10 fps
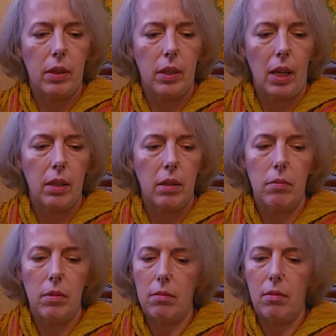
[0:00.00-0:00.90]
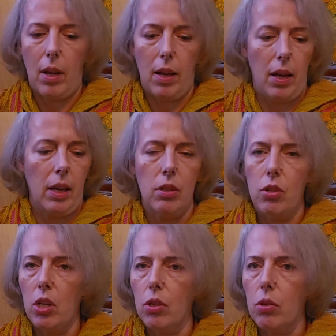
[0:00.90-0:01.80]
that it's
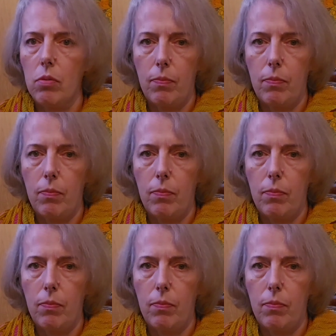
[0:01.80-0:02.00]
just,